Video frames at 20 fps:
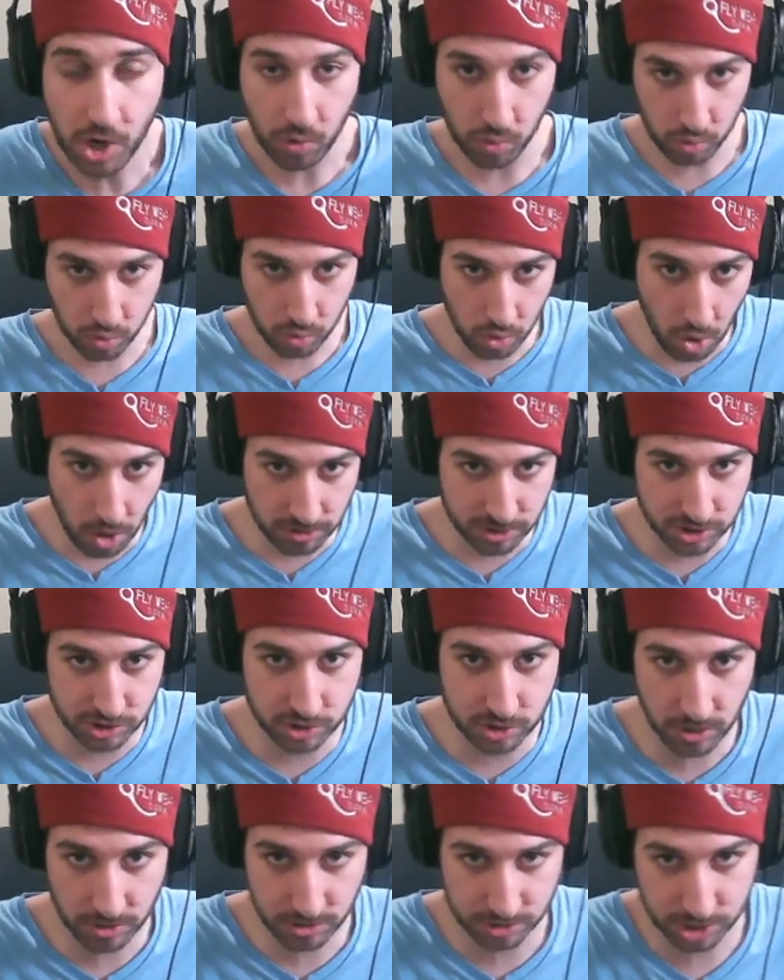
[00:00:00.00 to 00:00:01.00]

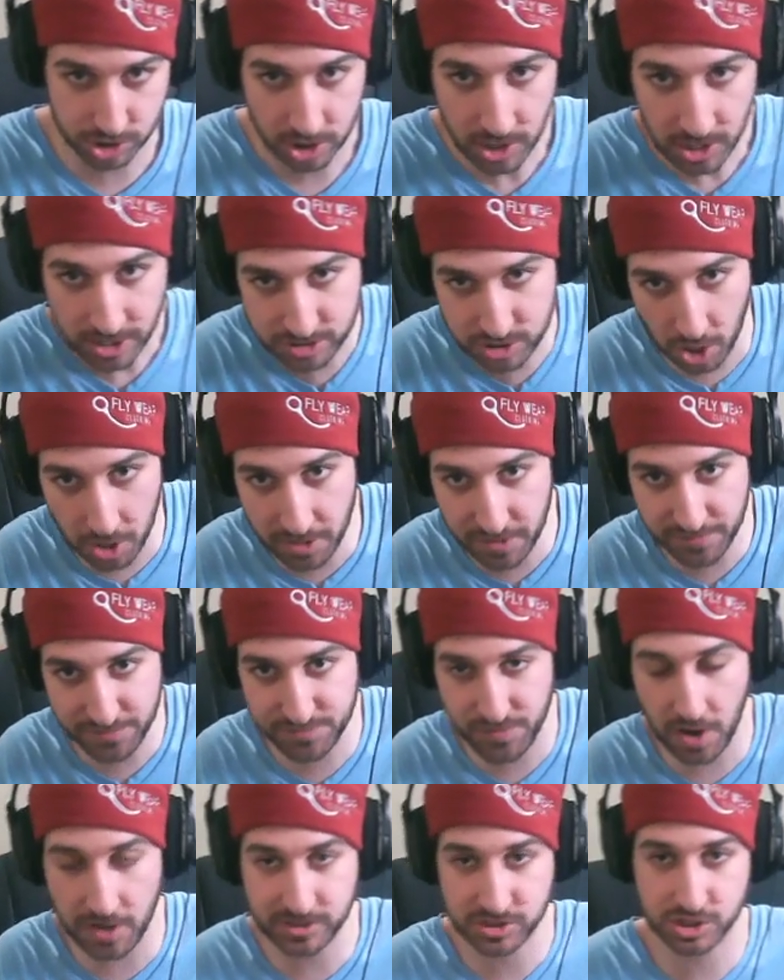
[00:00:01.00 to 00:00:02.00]
Rustage, Daddy
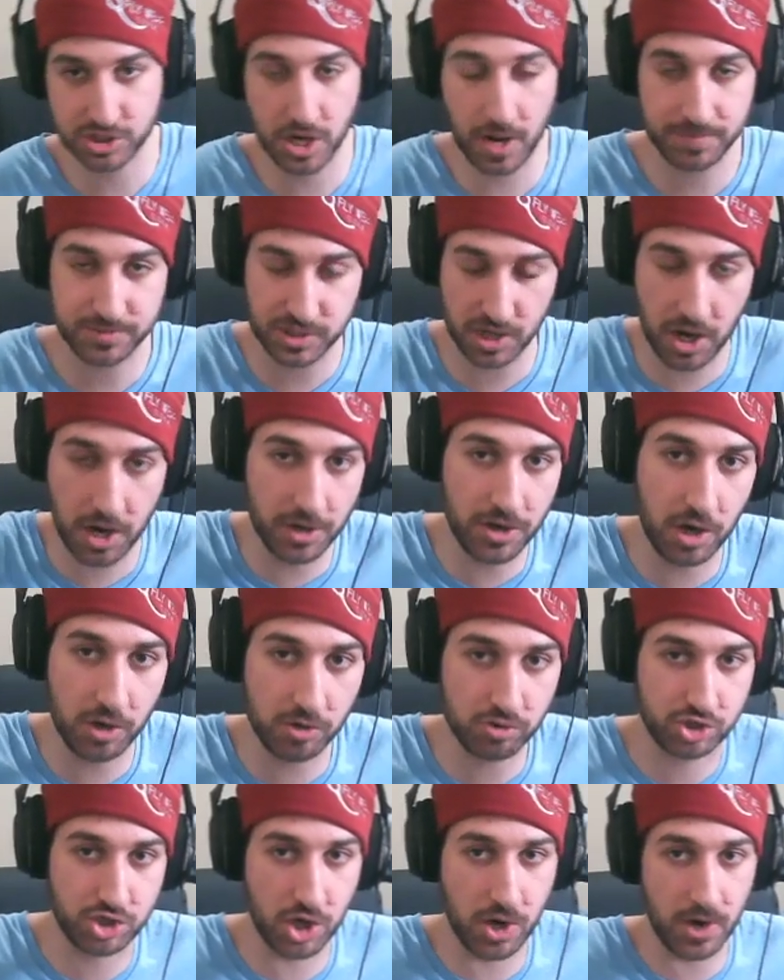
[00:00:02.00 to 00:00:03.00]
Phat Snaps,
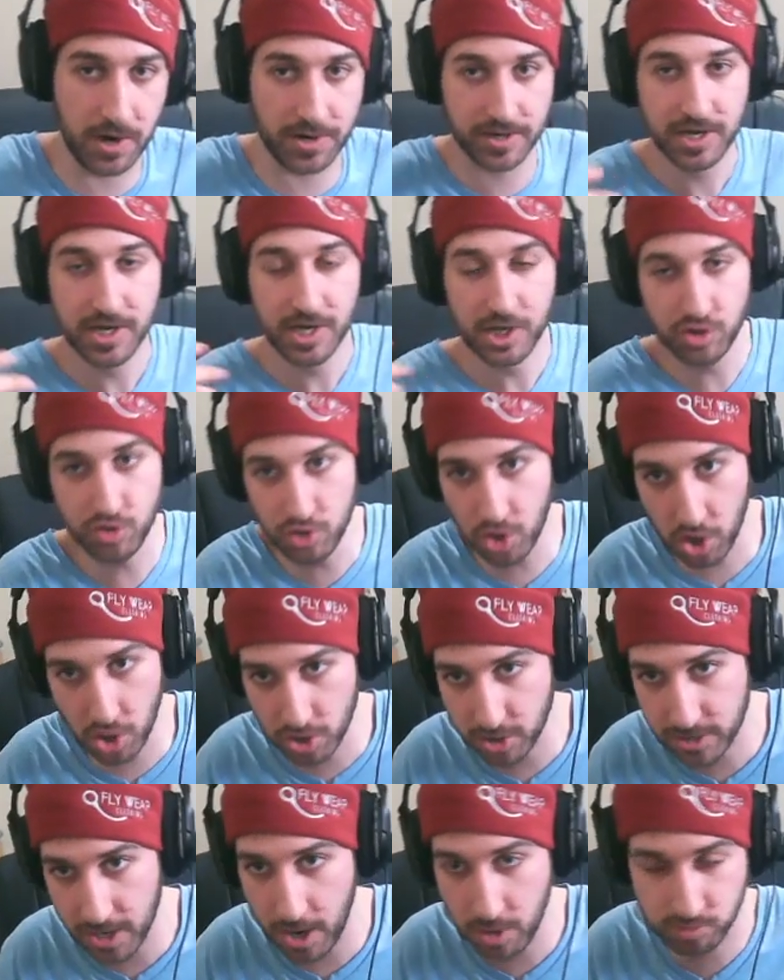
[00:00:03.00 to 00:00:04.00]
NLJ,
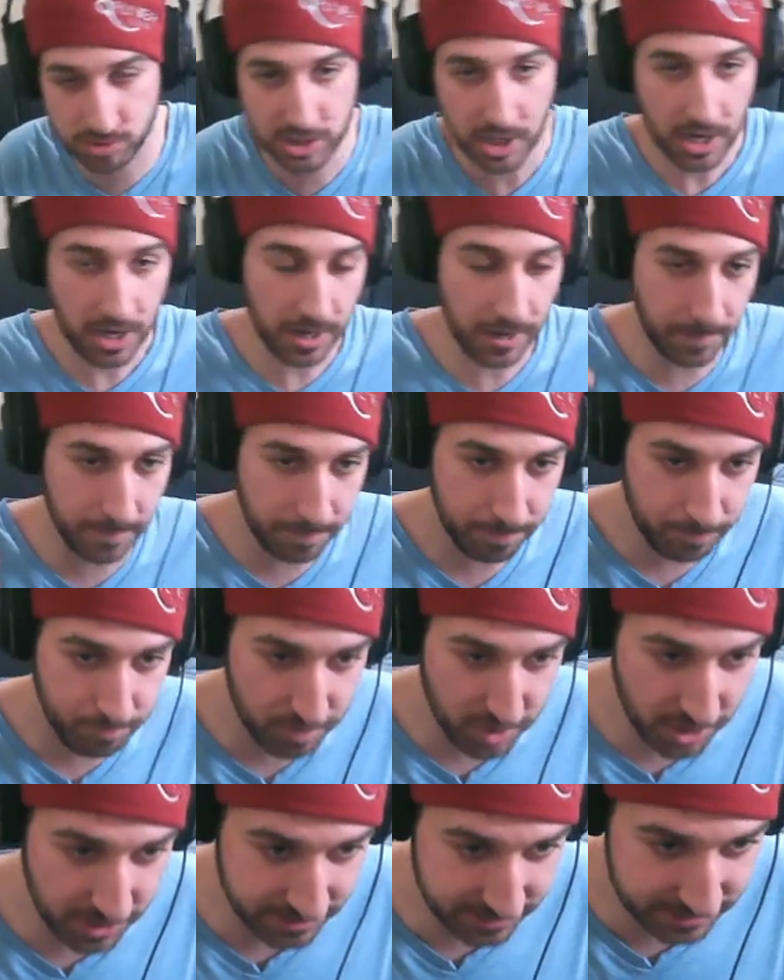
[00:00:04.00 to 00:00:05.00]
Nerd Out, and
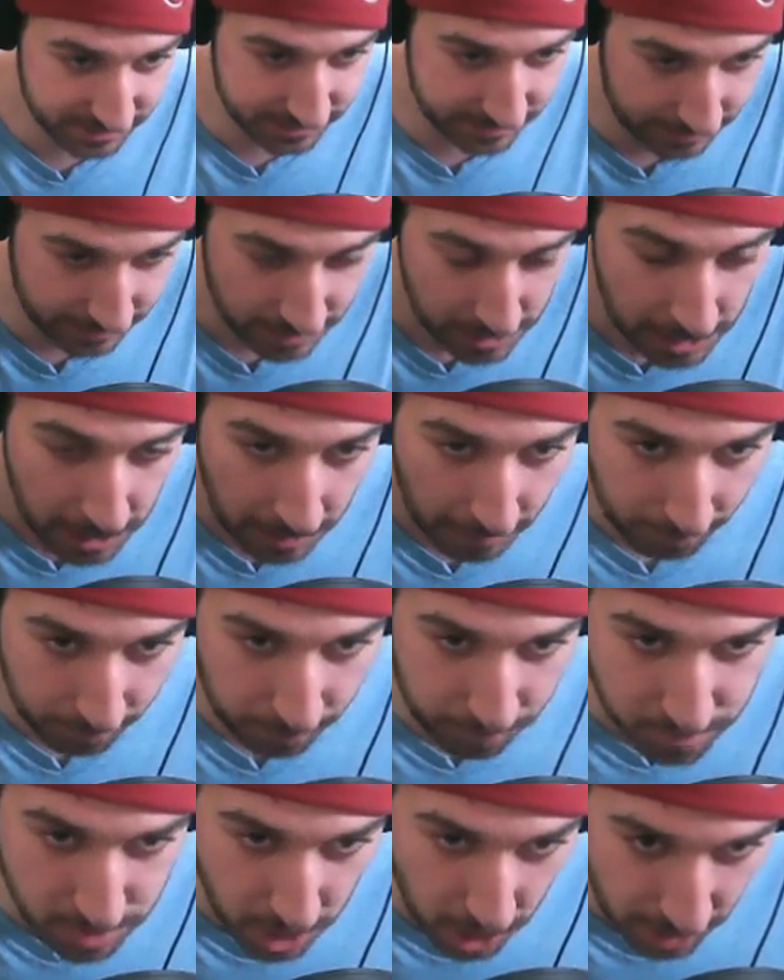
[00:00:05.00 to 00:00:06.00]
many,
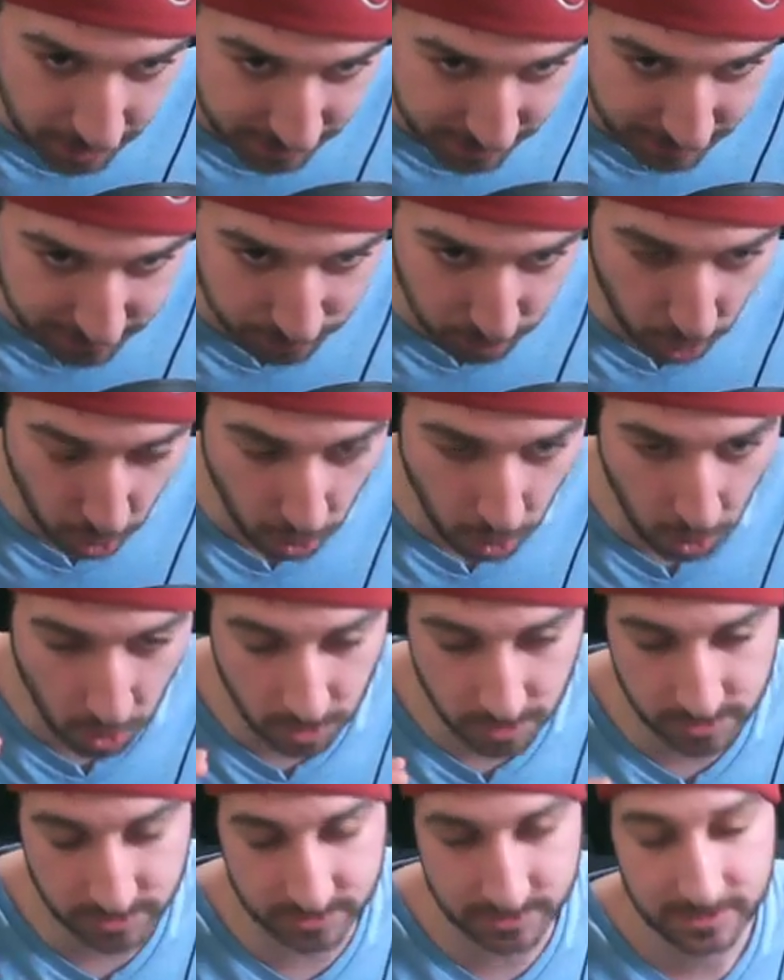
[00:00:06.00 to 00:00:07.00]
many
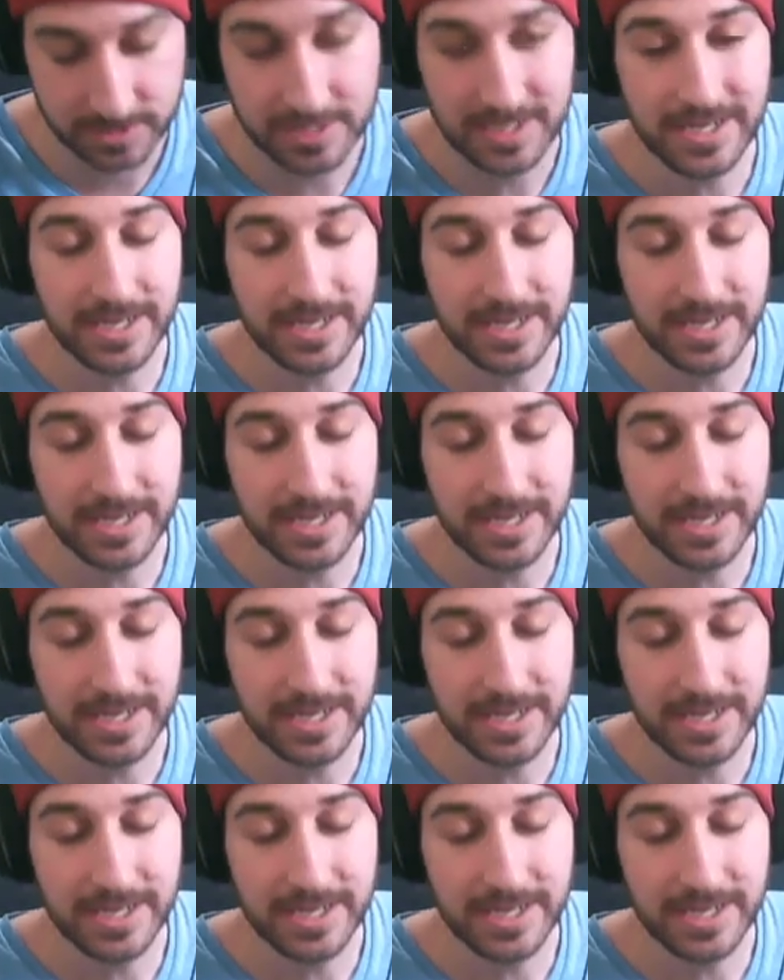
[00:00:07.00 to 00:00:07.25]
more.